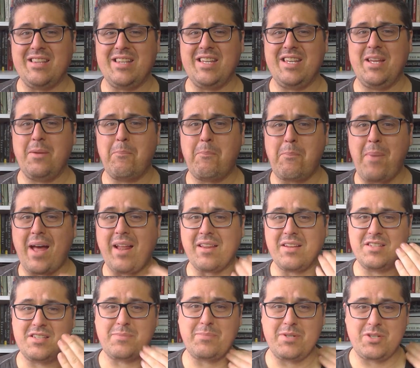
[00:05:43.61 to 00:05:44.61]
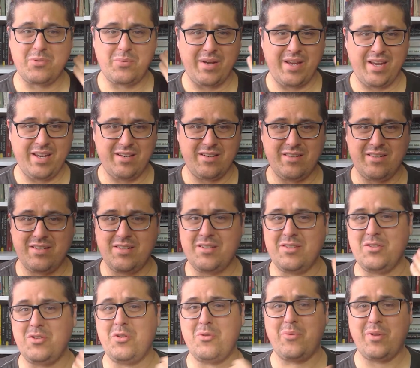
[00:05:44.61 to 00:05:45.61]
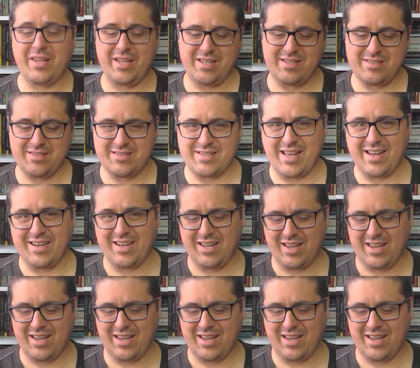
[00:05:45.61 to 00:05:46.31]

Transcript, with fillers: the balance between new releases and